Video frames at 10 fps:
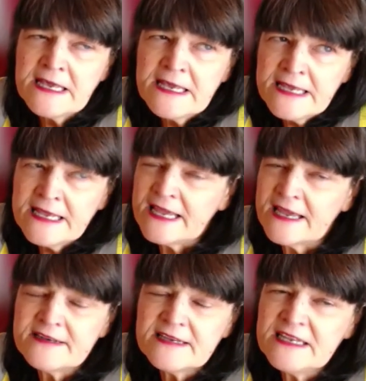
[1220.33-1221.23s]
And
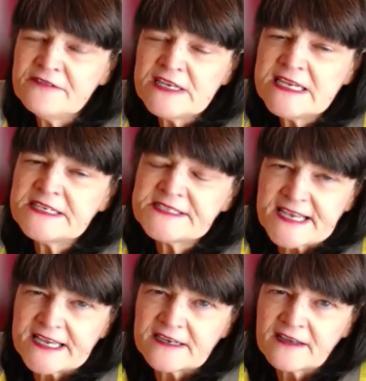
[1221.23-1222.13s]
even he
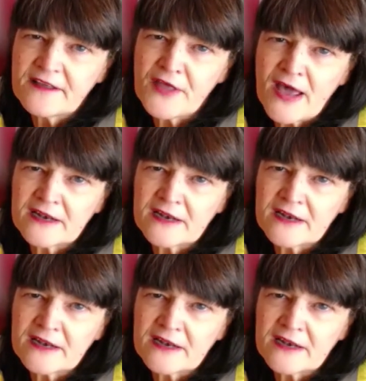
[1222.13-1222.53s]
said that